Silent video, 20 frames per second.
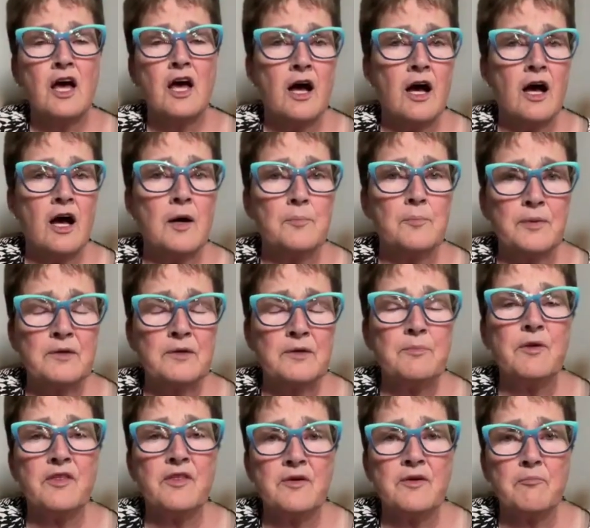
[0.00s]
uh,
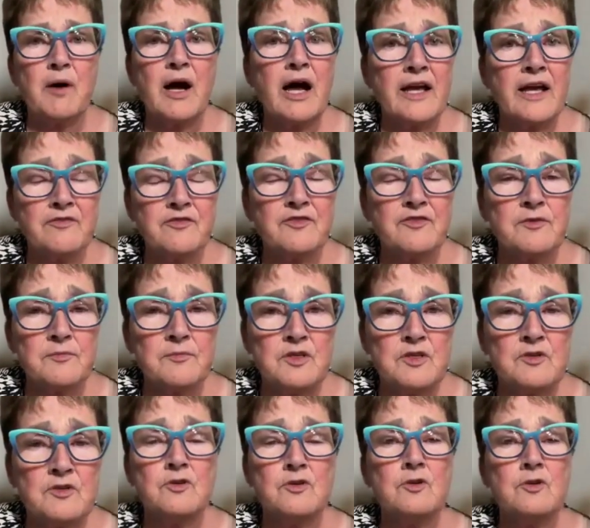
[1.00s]
people that buy from
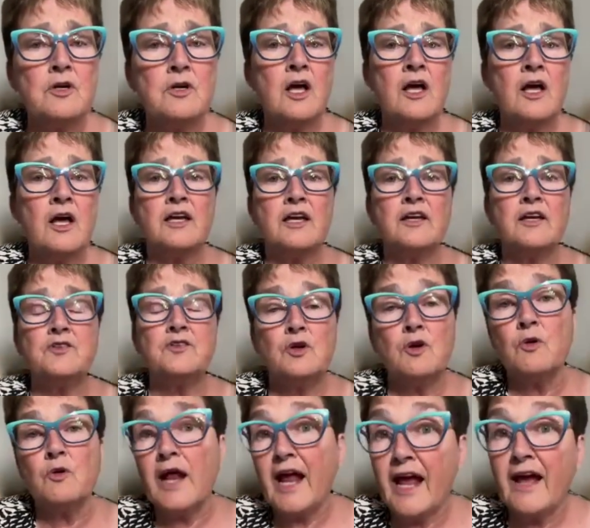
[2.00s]
you? If you
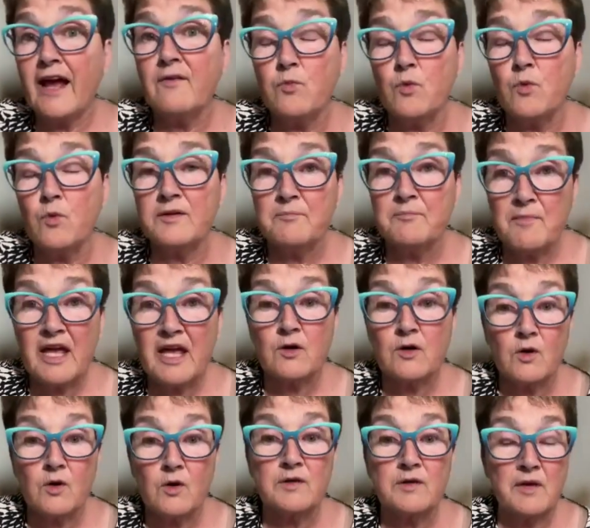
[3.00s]
don't have one, make
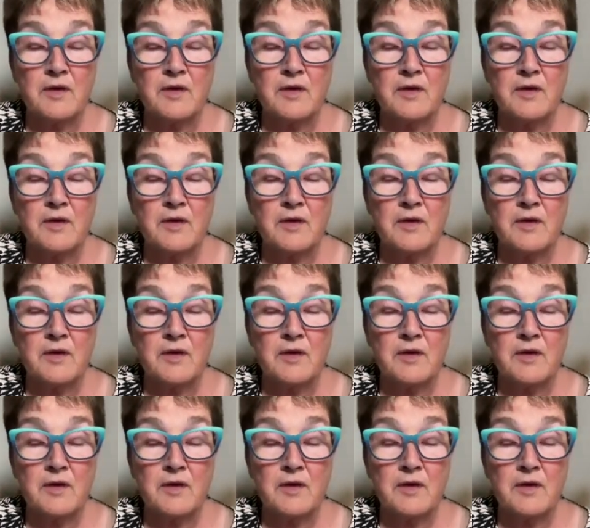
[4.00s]
one,